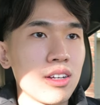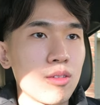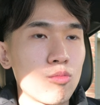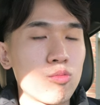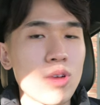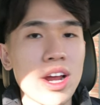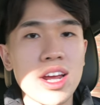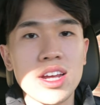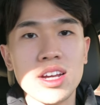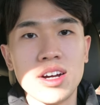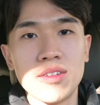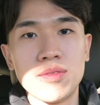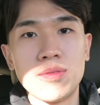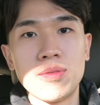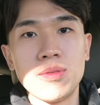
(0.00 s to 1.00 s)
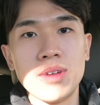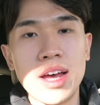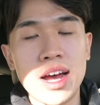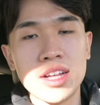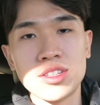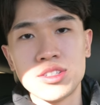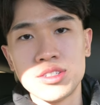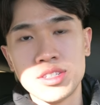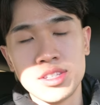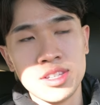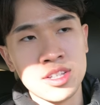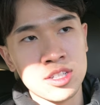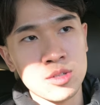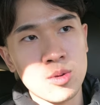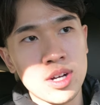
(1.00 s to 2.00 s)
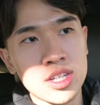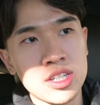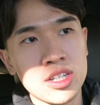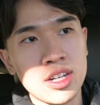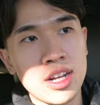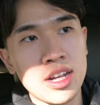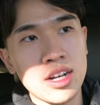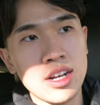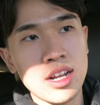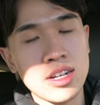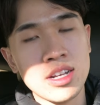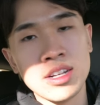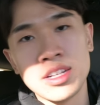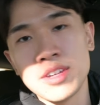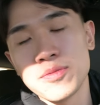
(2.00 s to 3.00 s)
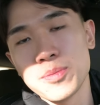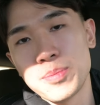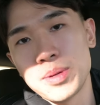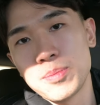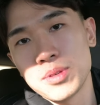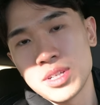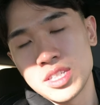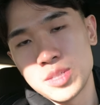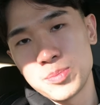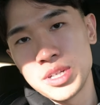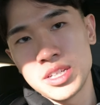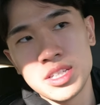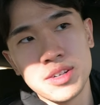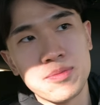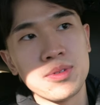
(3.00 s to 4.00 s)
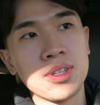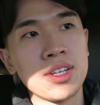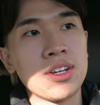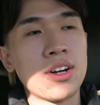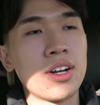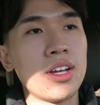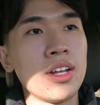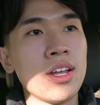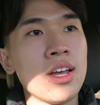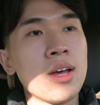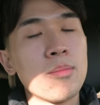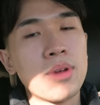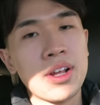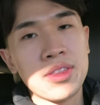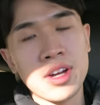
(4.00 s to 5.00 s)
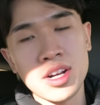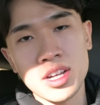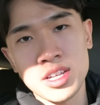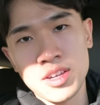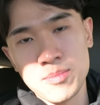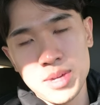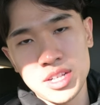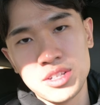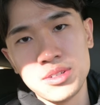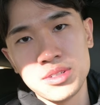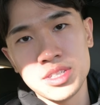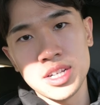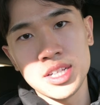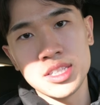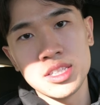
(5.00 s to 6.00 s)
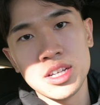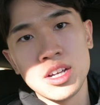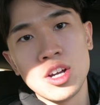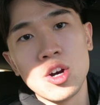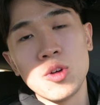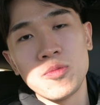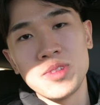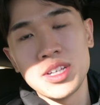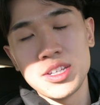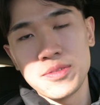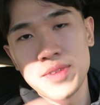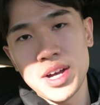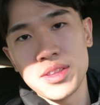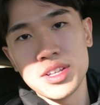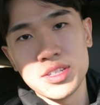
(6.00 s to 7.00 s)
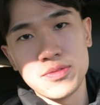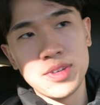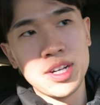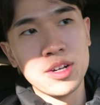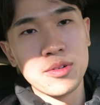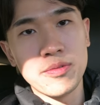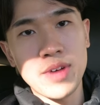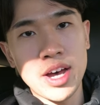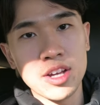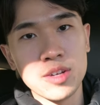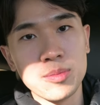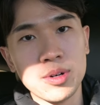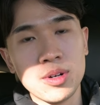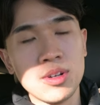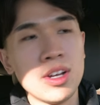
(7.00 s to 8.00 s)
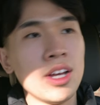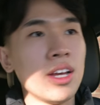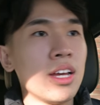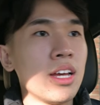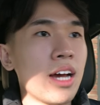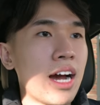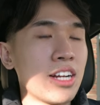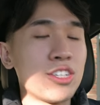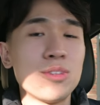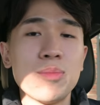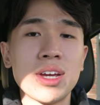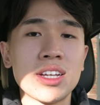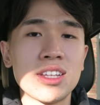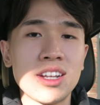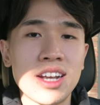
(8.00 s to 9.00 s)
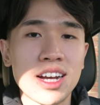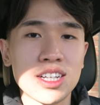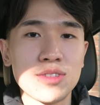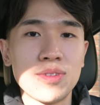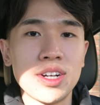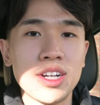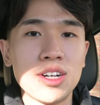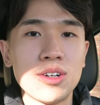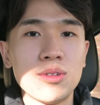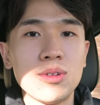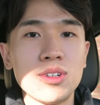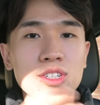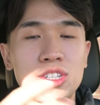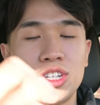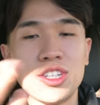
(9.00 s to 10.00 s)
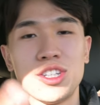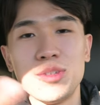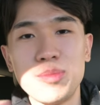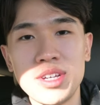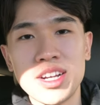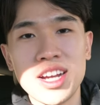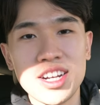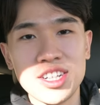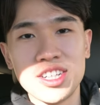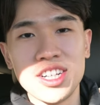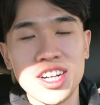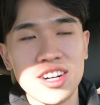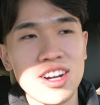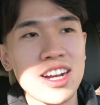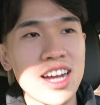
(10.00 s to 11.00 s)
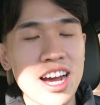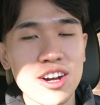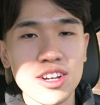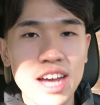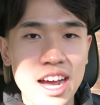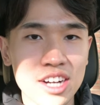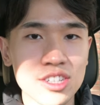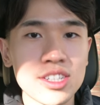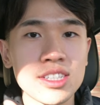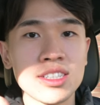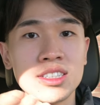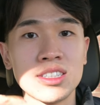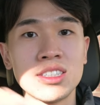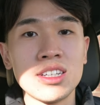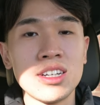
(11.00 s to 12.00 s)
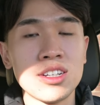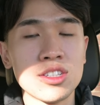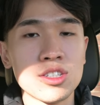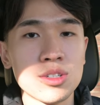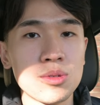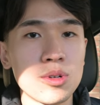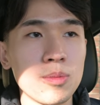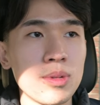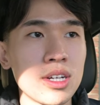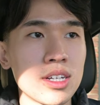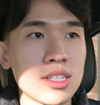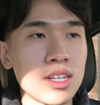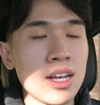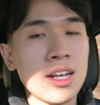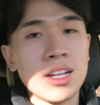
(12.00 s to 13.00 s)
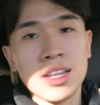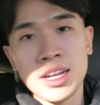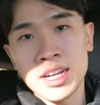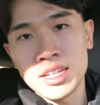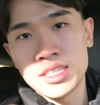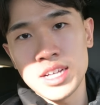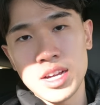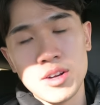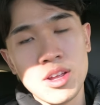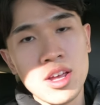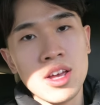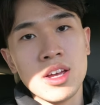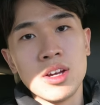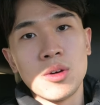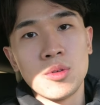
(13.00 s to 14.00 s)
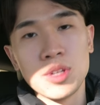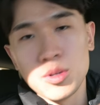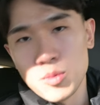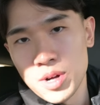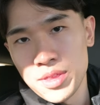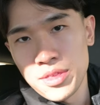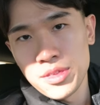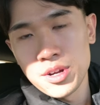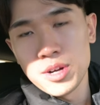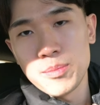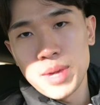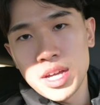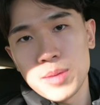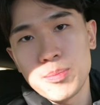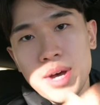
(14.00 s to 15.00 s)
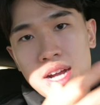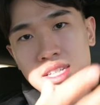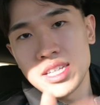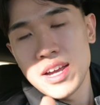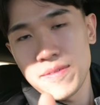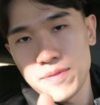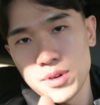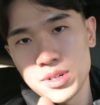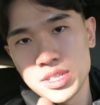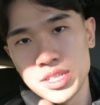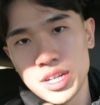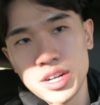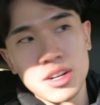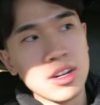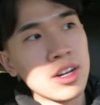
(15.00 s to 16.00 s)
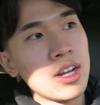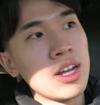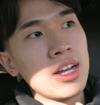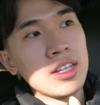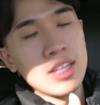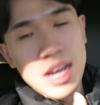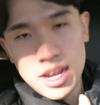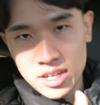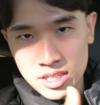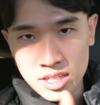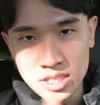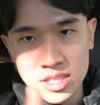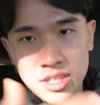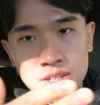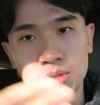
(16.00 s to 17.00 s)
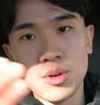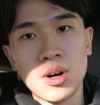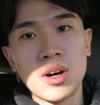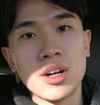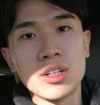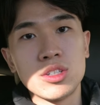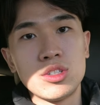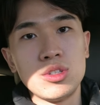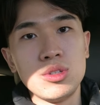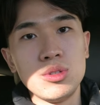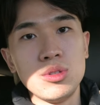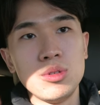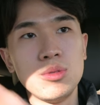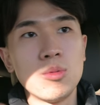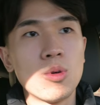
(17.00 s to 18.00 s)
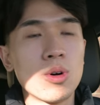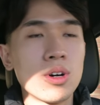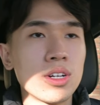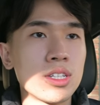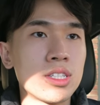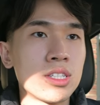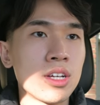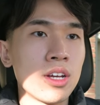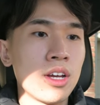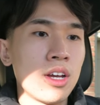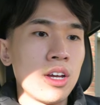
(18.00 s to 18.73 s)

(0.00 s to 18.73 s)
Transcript: array of answers to this question, and different people can speak differently on it, but I thought I'd give my two cents. Hopefully you found this video valuable. I should make the next video, should you be an engineer, and how to actually succeed in school, because like I said, only one third make it past that first year and continue on towards